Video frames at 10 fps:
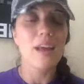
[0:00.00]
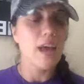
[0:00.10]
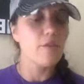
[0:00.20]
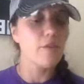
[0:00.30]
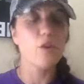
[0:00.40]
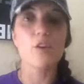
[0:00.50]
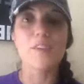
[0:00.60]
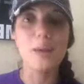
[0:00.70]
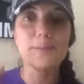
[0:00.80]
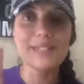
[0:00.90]
have you ever heard
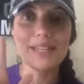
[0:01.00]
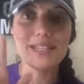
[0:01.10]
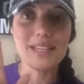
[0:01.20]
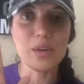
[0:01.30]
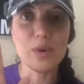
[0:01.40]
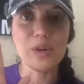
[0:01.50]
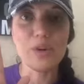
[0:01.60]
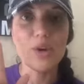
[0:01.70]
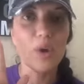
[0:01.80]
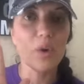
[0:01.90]
of MCT
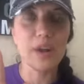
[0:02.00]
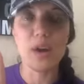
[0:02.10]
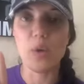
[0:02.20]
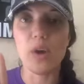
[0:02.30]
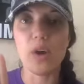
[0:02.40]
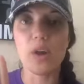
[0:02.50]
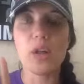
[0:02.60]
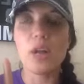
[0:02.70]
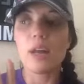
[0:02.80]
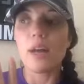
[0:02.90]
oil, coconut oil,